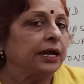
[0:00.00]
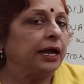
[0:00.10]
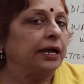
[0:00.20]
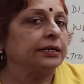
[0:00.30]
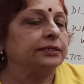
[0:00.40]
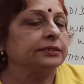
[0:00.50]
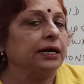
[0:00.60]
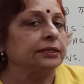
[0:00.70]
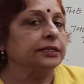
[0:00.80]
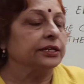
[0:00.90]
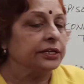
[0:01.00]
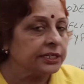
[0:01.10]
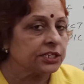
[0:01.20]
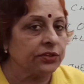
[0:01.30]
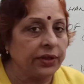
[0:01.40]
and Gandhi
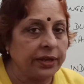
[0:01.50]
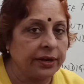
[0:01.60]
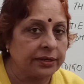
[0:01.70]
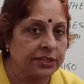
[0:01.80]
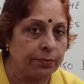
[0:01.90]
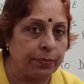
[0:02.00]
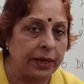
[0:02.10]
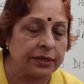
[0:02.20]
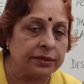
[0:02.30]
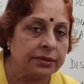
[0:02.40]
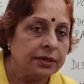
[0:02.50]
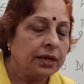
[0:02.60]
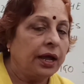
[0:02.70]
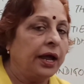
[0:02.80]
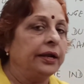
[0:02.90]
reached there at
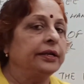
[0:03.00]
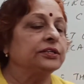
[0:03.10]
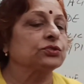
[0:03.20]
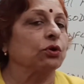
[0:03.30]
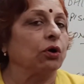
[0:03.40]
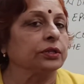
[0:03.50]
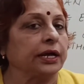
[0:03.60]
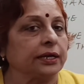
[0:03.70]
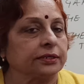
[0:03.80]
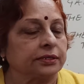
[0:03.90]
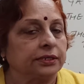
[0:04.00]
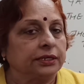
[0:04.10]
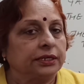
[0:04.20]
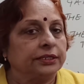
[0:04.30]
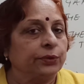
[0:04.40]
Champaran, and he saw
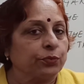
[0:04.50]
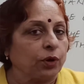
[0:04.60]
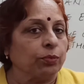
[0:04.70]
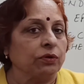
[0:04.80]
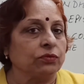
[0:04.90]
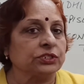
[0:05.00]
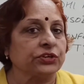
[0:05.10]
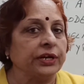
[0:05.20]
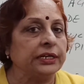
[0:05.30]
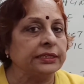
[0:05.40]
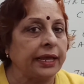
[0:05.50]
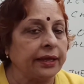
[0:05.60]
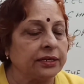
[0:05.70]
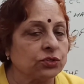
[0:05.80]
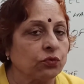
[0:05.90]
that the problem was really
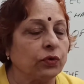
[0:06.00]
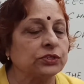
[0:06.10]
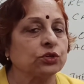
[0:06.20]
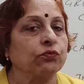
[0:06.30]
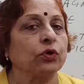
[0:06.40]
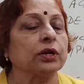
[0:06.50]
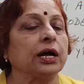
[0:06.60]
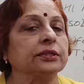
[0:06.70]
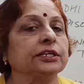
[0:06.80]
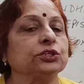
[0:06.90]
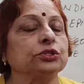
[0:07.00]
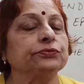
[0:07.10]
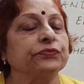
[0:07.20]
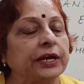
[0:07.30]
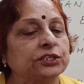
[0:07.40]
there. So first of all,
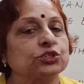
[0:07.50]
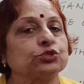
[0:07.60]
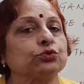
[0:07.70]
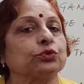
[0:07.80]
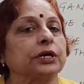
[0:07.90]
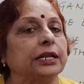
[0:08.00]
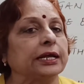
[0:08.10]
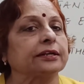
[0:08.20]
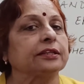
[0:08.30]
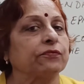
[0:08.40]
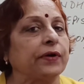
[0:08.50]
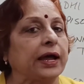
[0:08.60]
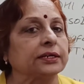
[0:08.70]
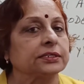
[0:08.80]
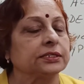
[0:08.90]
Gandhi went to collect the
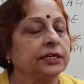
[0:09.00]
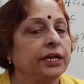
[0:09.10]
facts.